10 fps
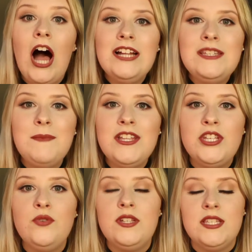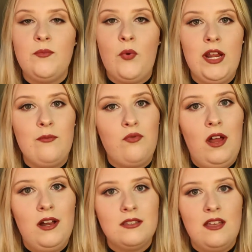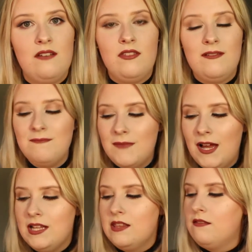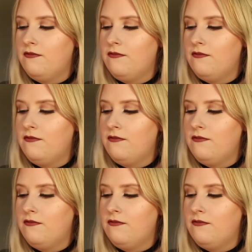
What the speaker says: On to my 2 disappointing products of the month.